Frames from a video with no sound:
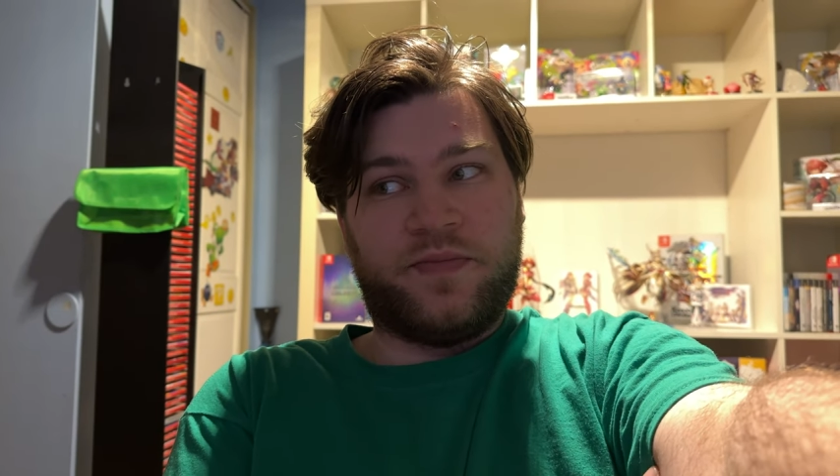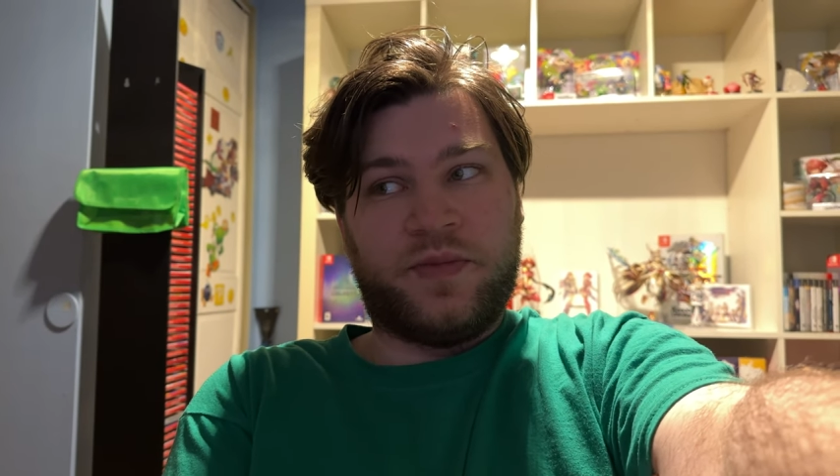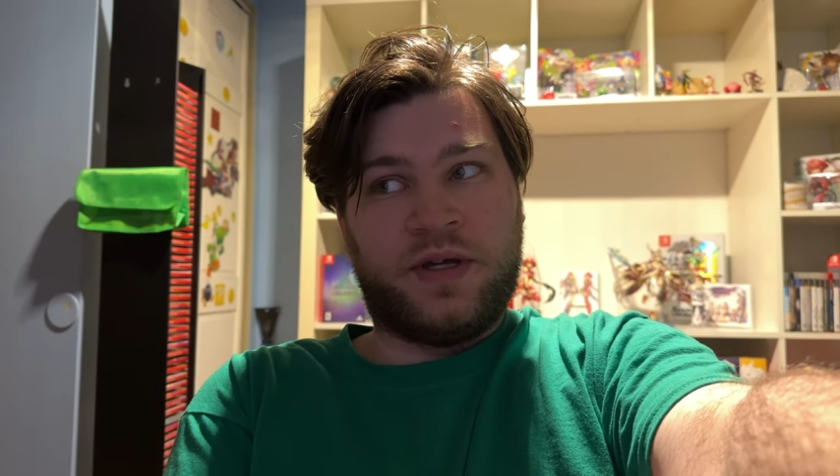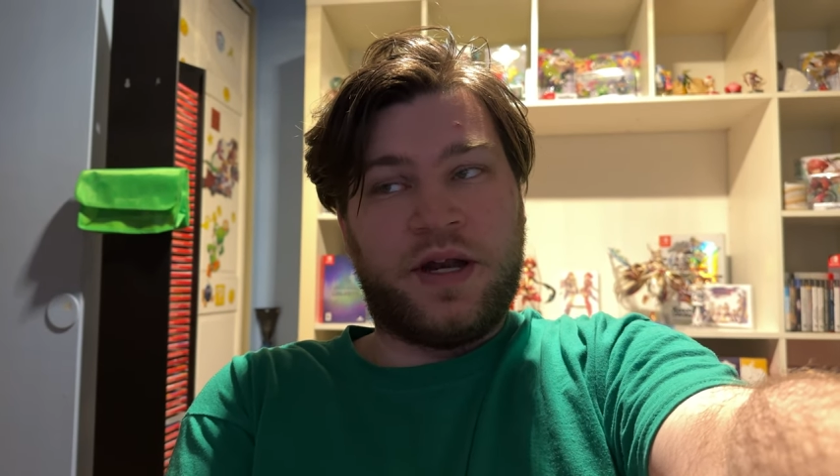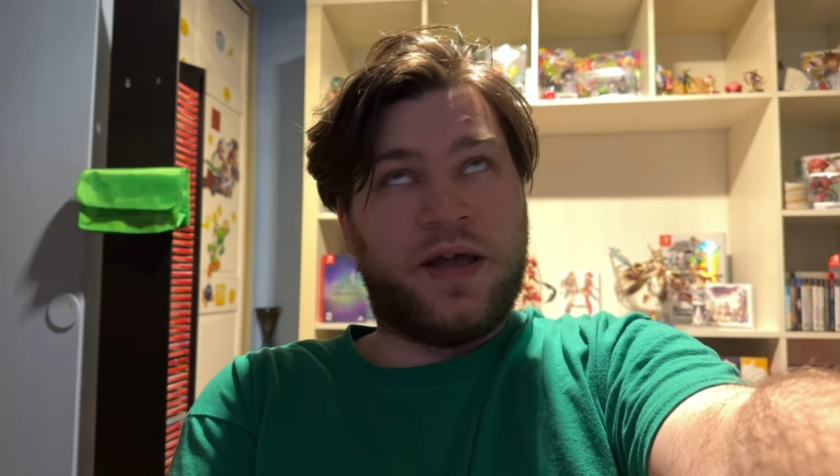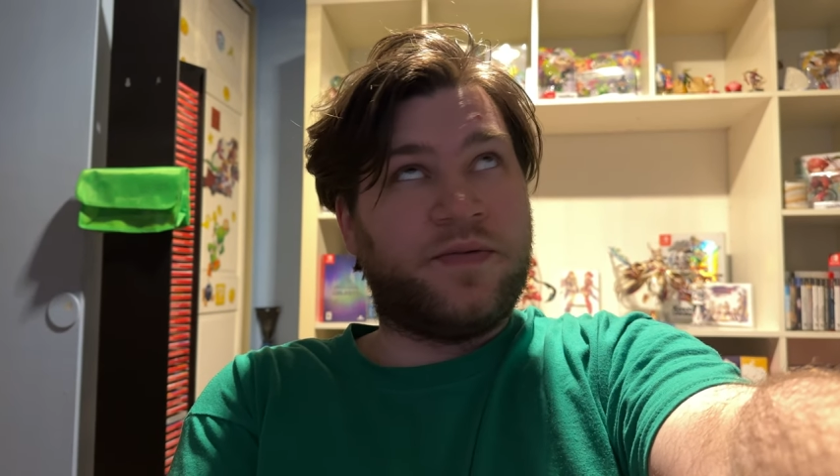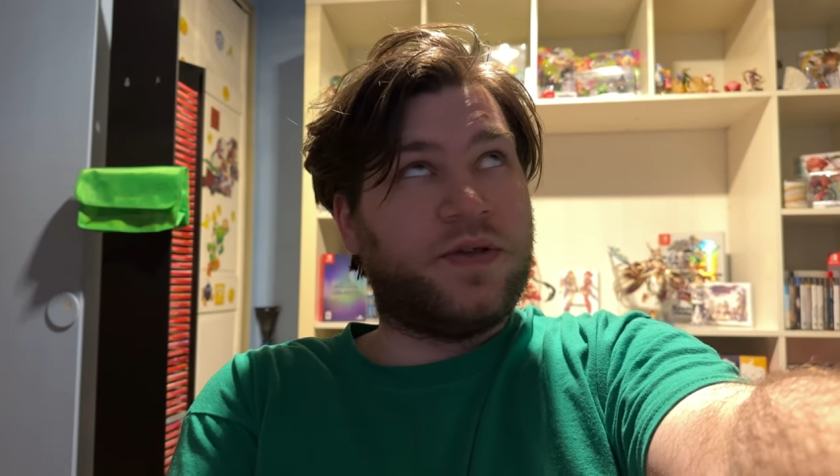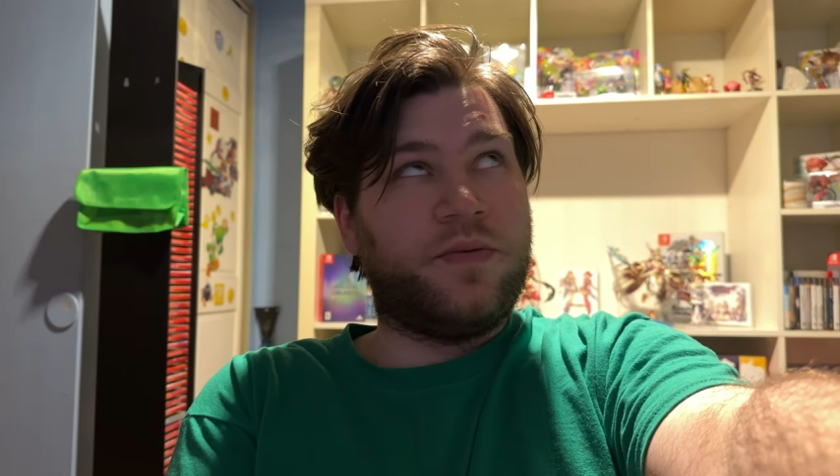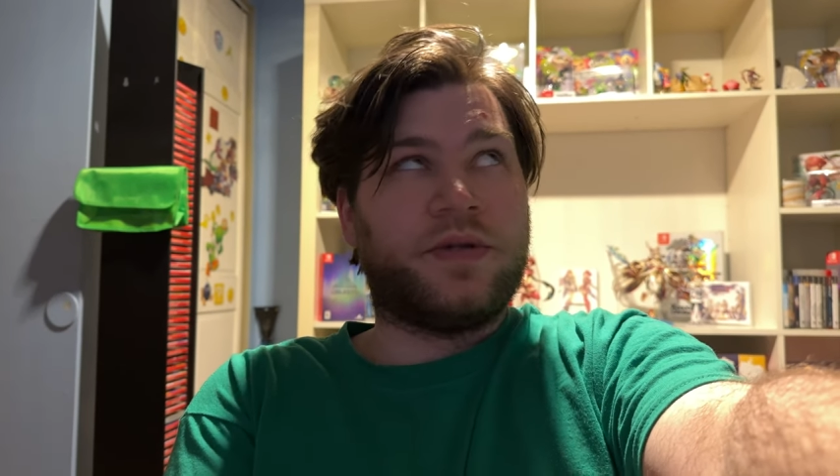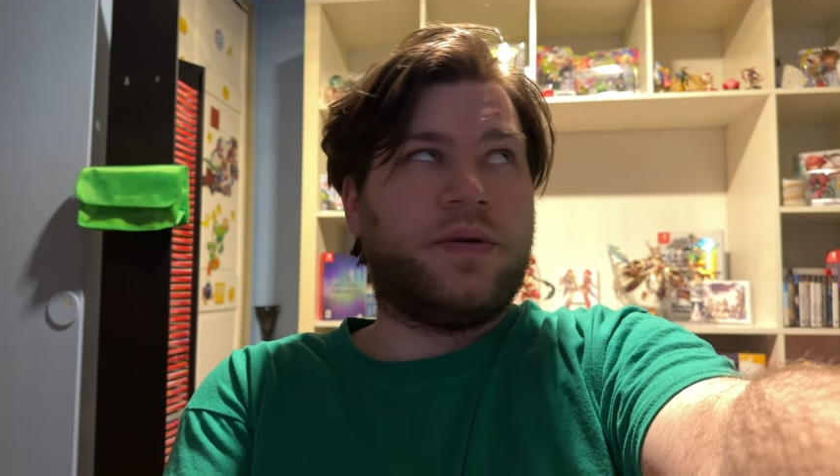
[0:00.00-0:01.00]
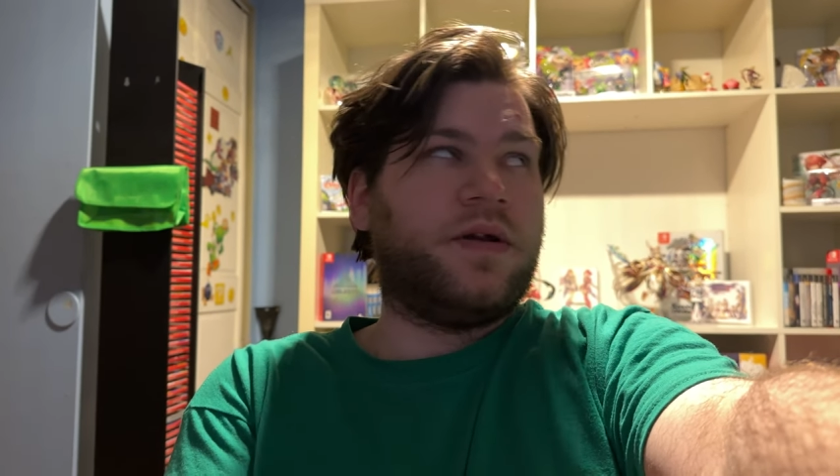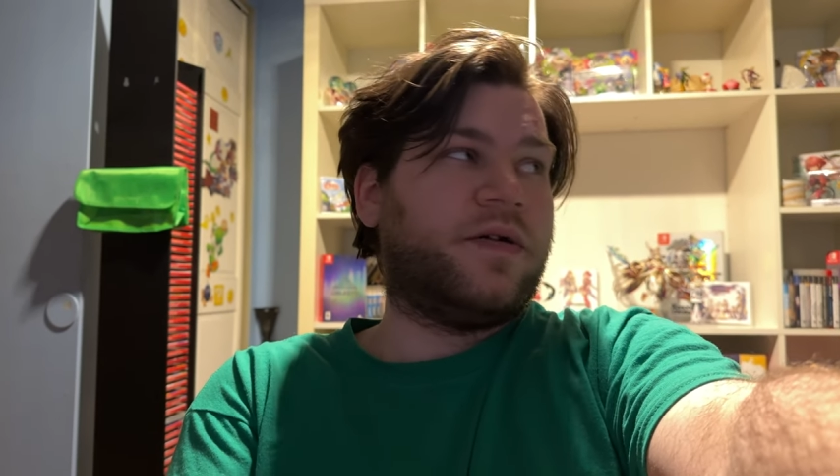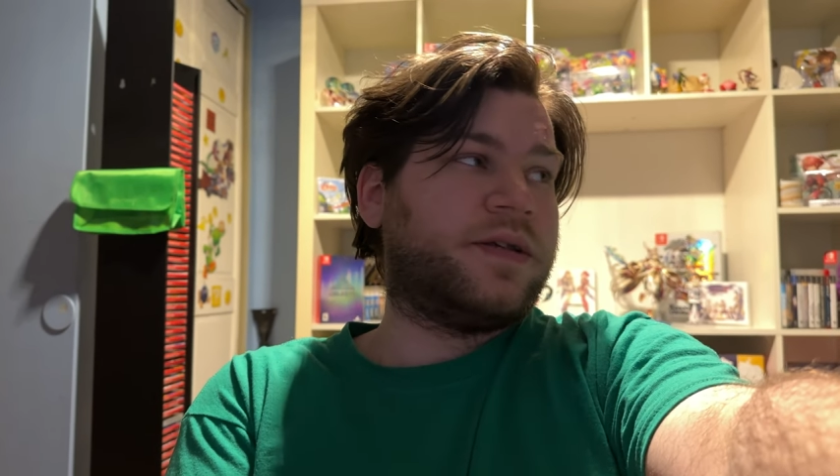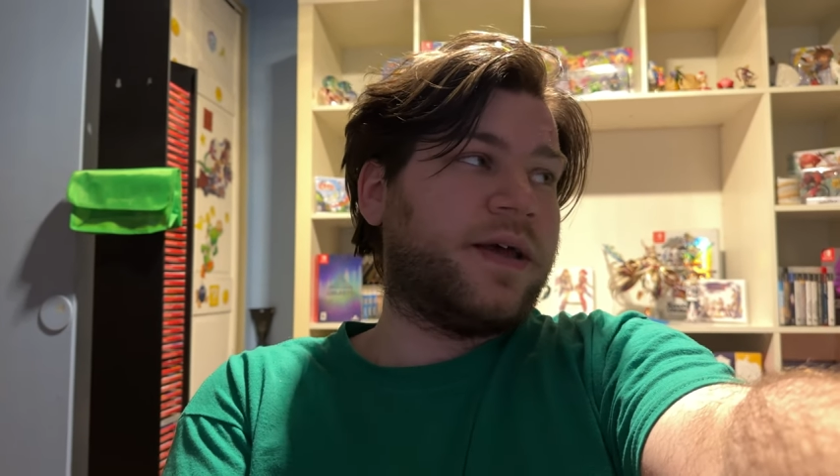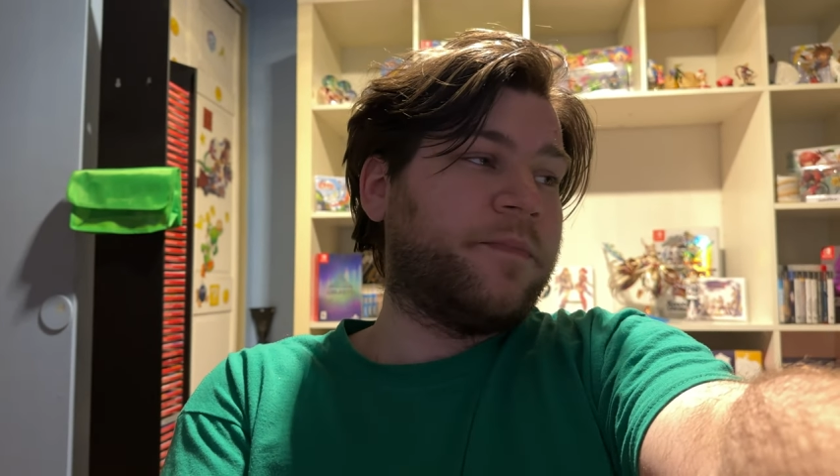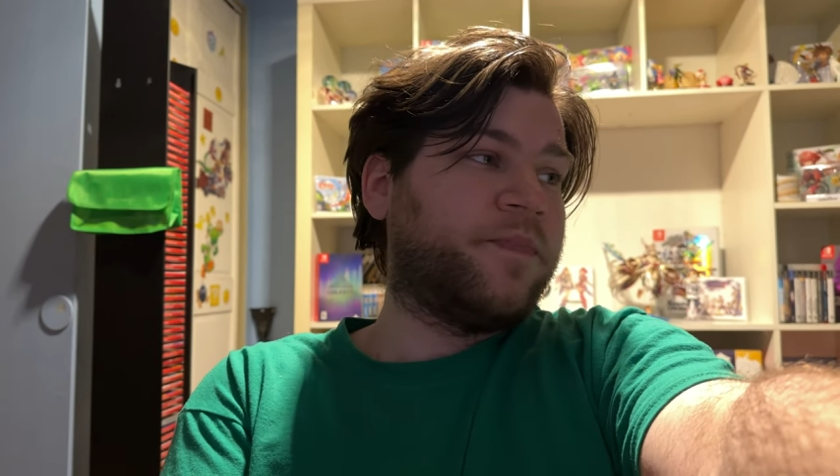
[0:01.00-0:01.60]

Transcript: gonna have so much better a time.